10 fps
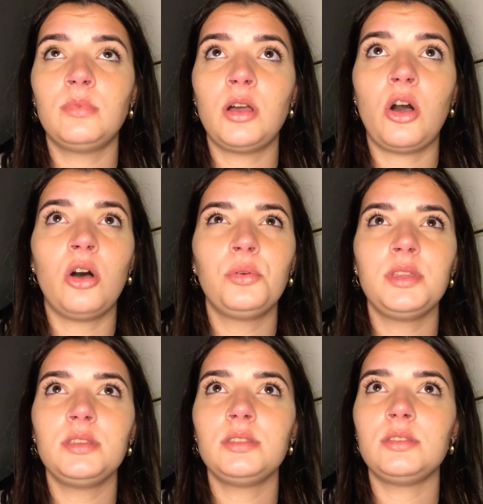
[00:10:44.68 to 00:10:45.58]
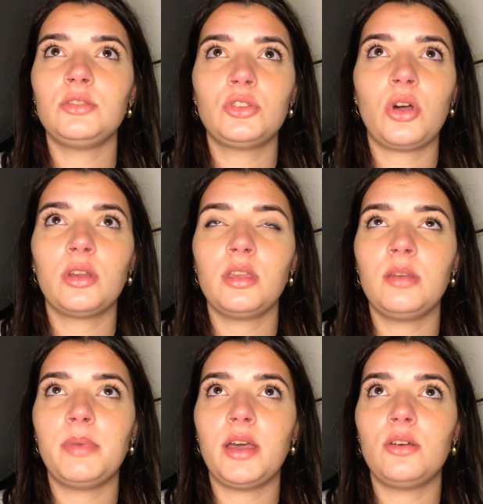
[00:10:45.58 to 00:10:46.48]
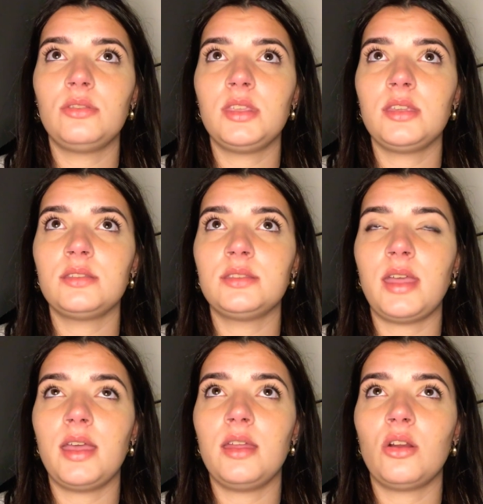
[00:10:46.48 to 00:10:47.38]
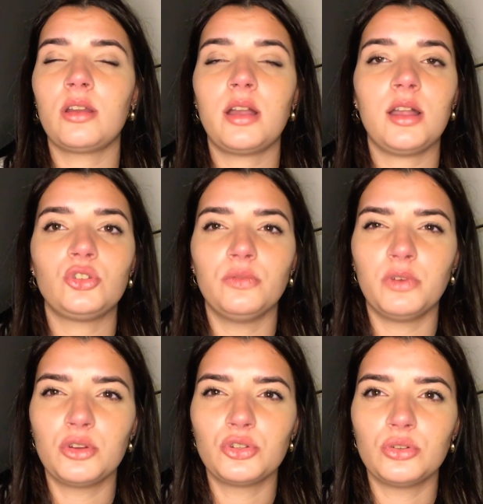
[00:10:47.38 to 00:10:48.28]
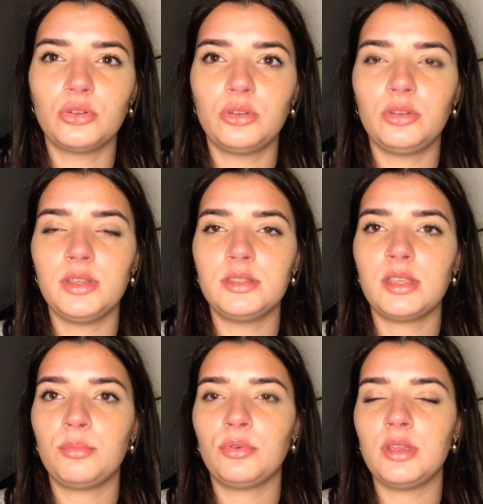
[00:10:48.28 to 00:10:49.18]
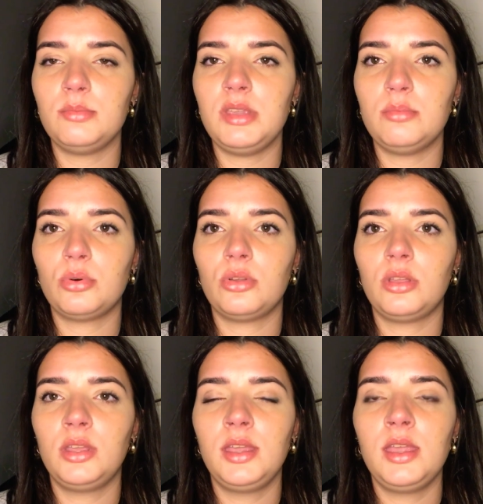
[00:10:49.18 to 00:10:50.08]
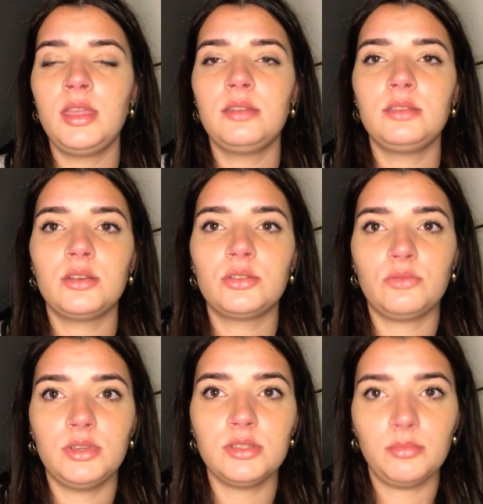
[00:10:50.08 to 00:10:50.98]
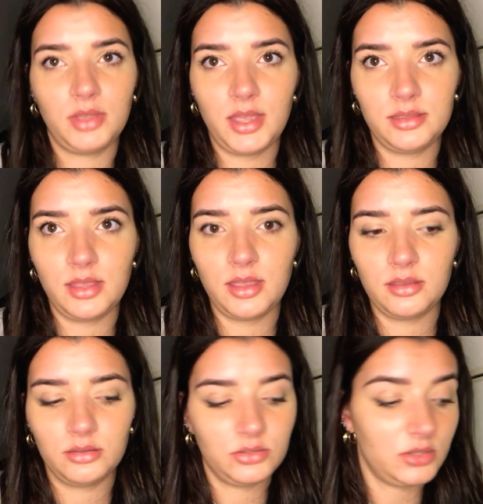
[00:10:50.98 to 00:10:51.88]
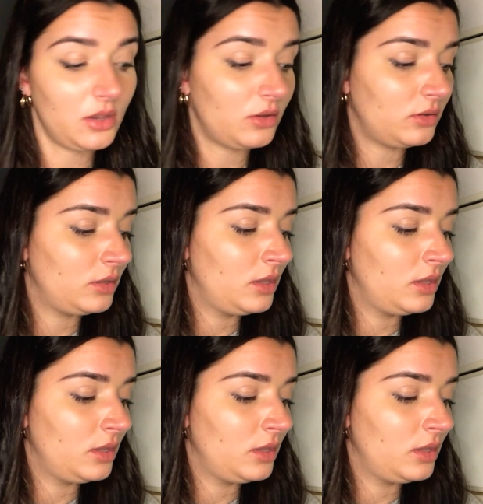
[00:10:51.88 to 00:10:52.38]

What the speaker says: always talking about things that are controversial and separate people? There's a reason behind that. So